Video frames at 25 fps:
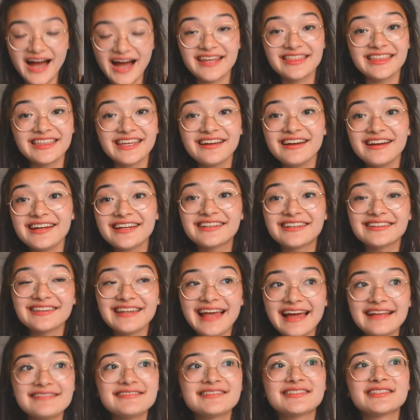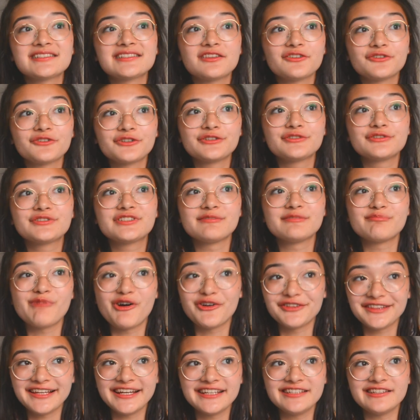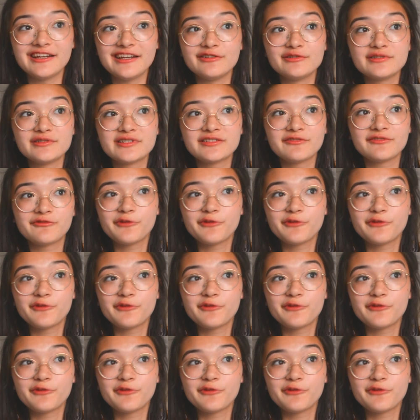I think I glanced through some online notes